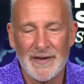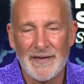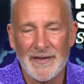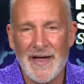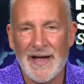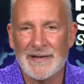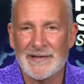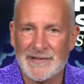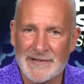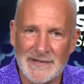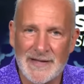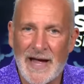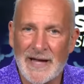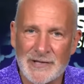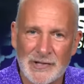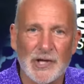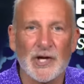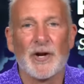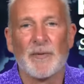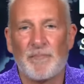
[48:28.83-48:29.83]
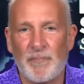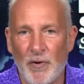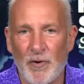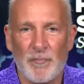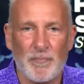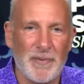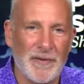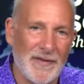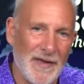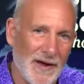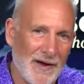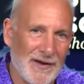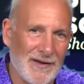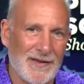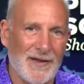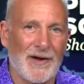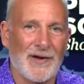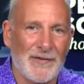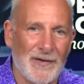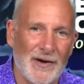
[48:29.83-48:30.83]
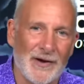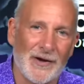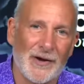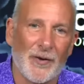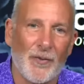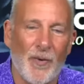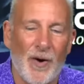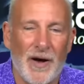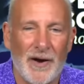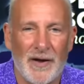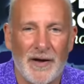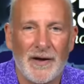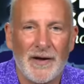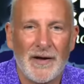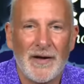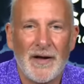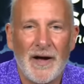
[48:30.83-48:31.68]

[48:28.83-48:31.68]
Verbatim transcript: That's that's going to poop, and they're they're, they're going to want to